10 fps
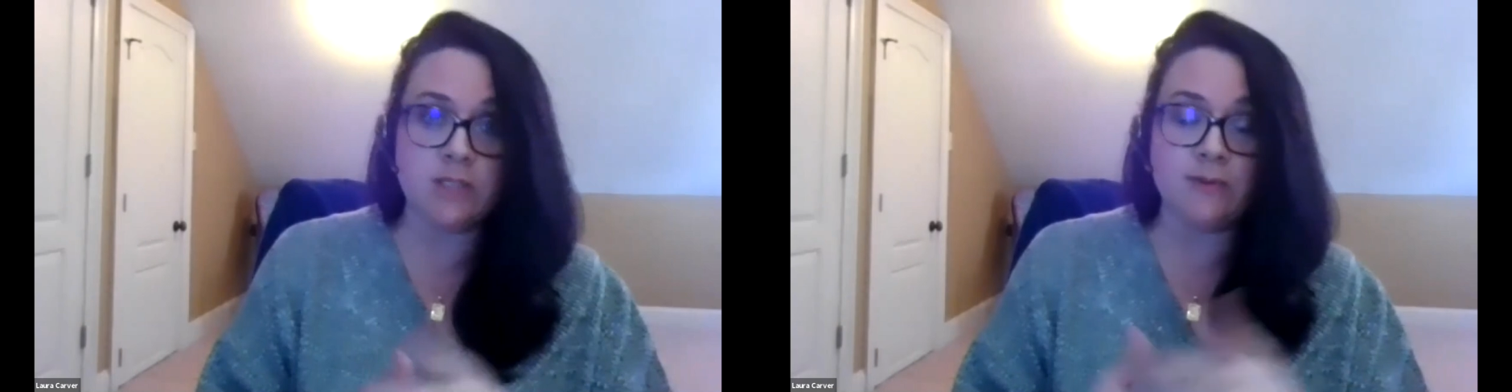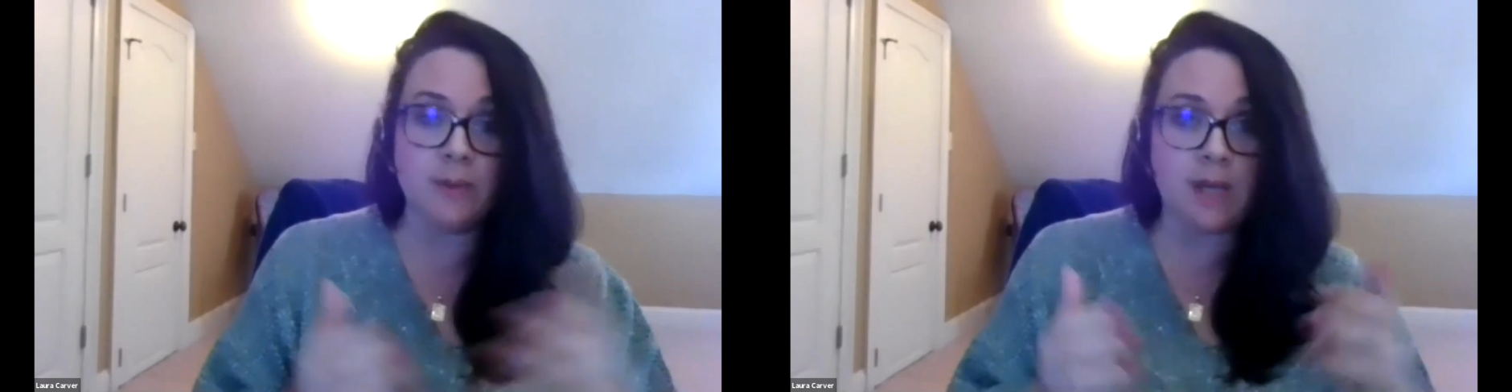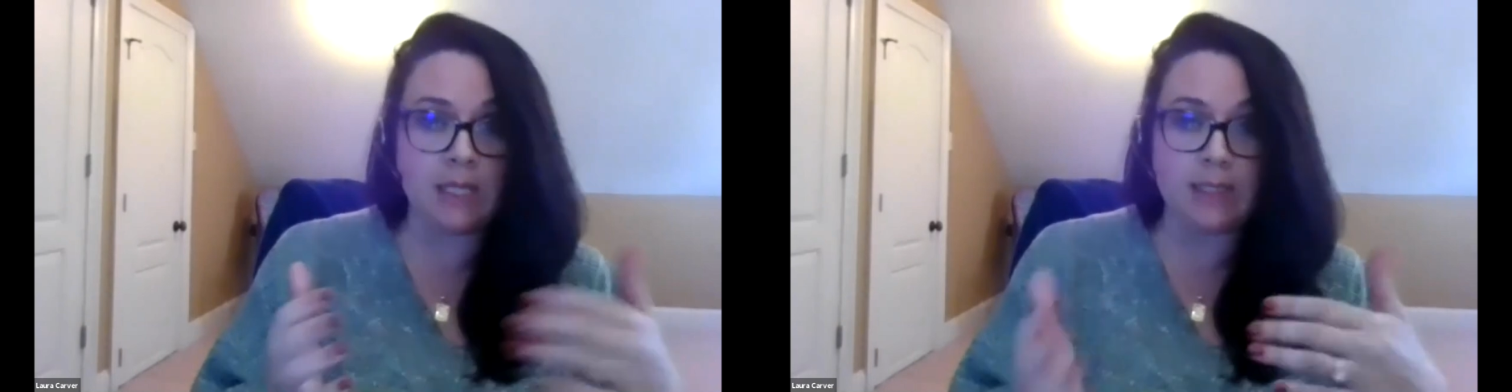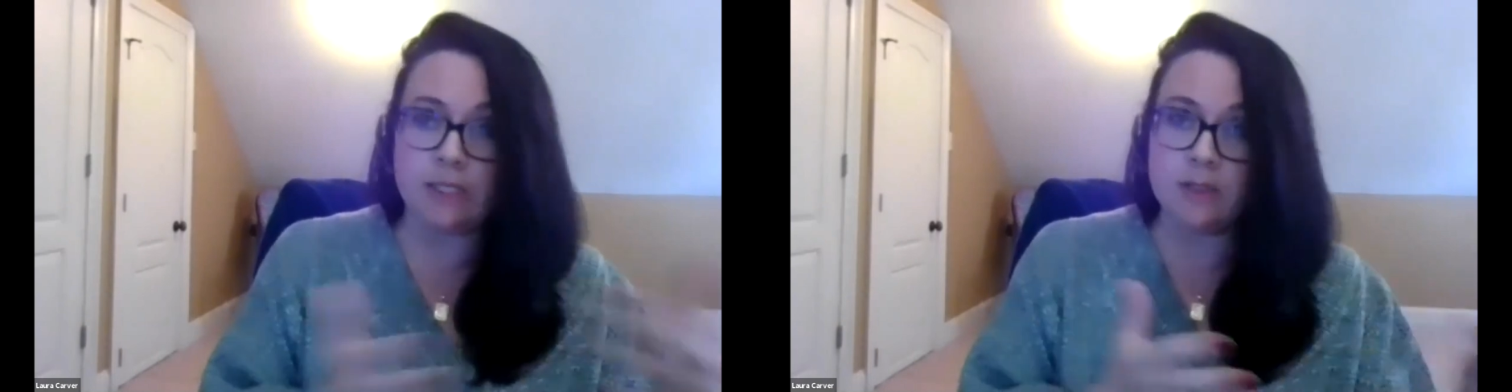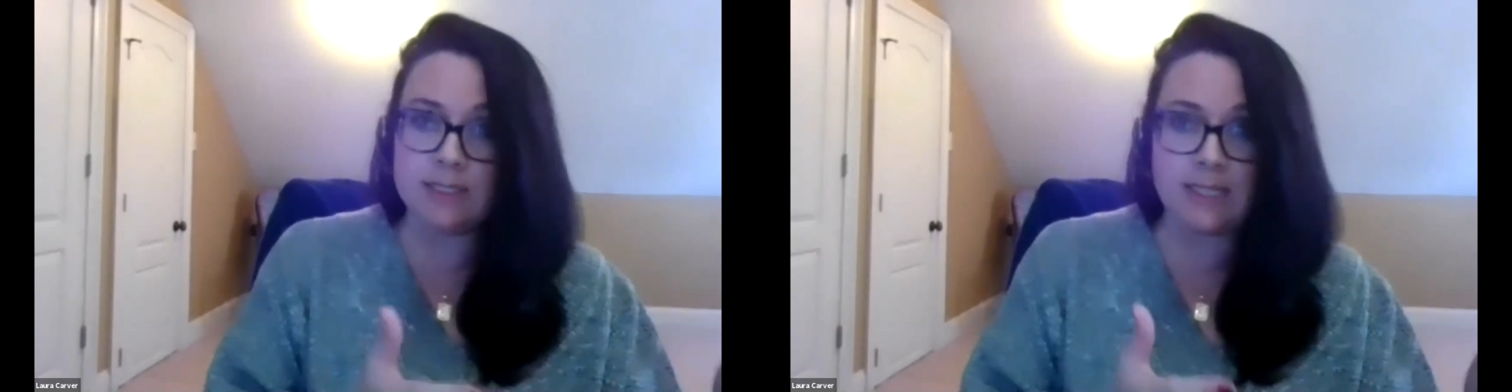Just from a
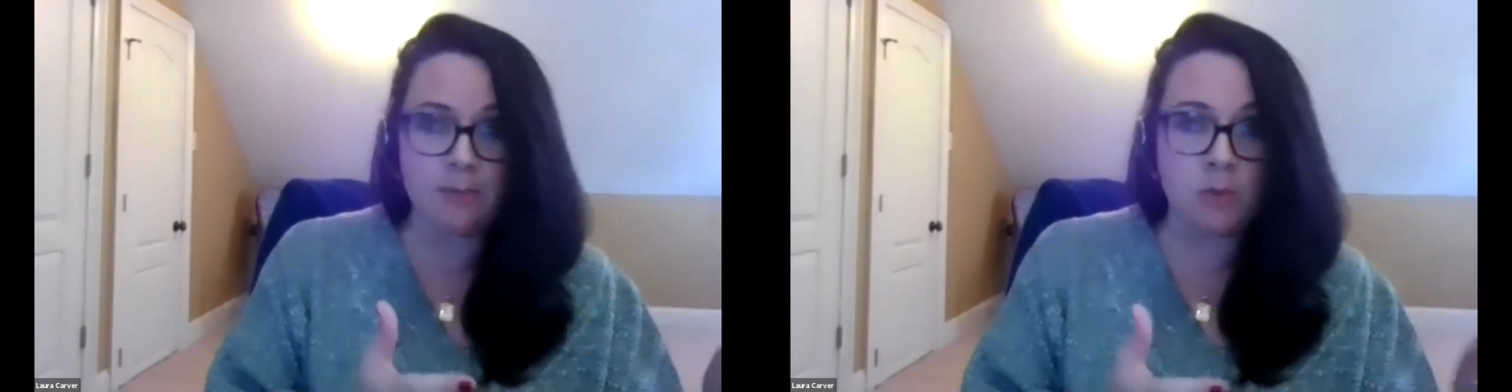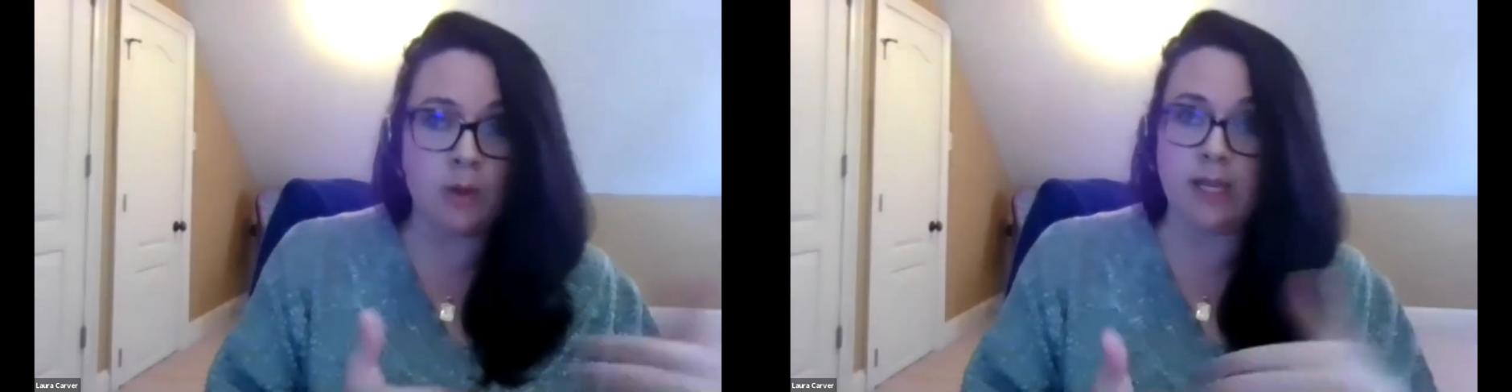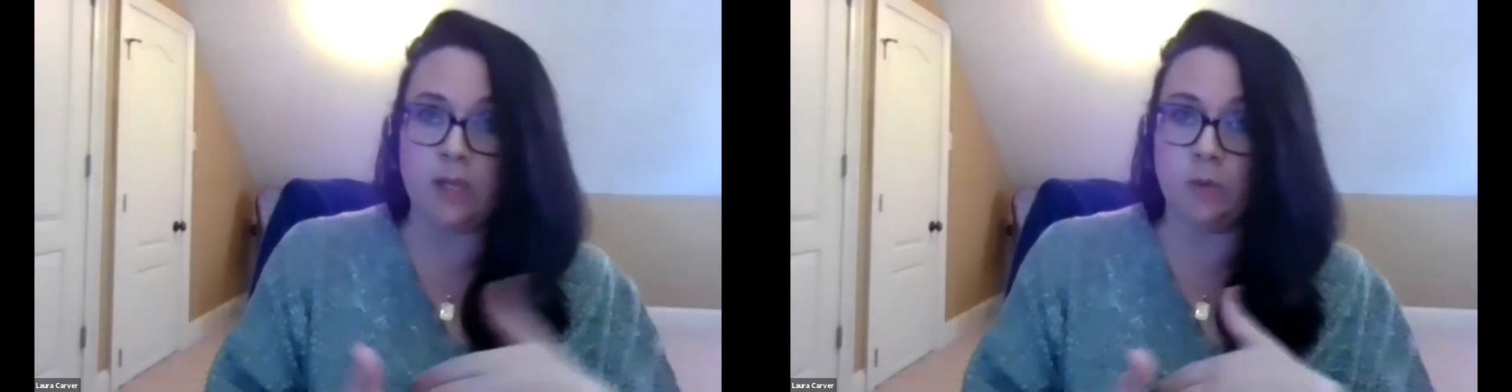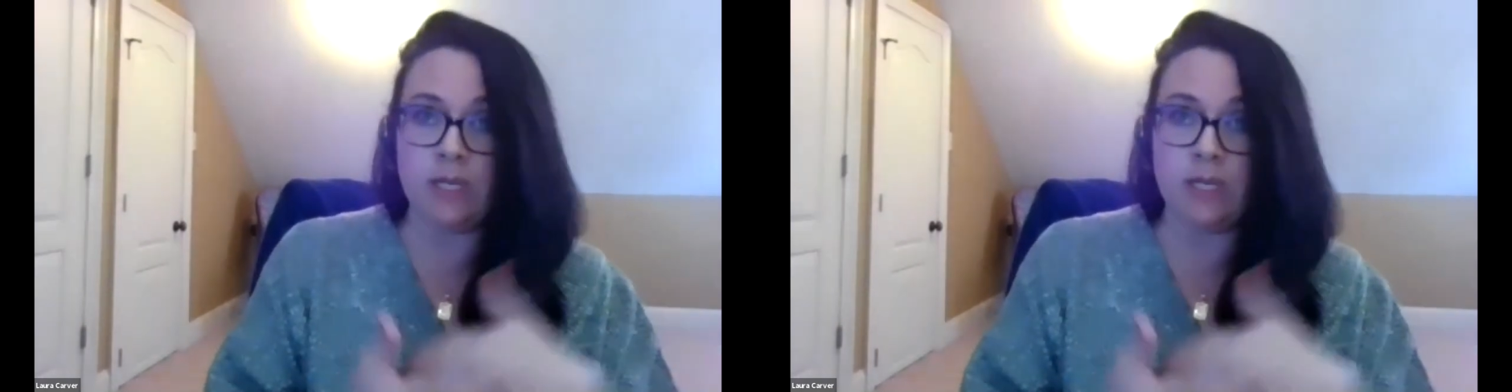legal standpoint,